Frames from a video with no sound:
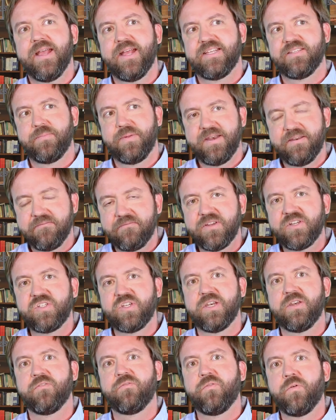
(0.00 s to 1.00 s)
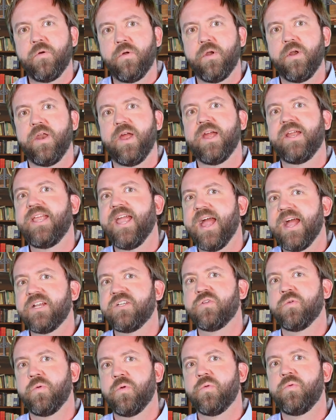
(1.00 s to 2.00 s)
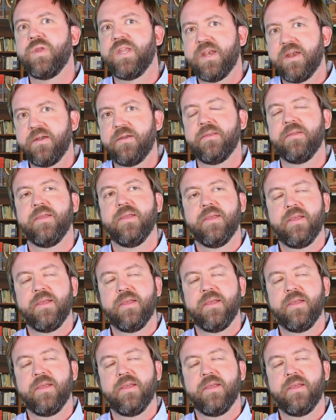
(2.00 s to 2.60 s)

has been envisioned for a casual reader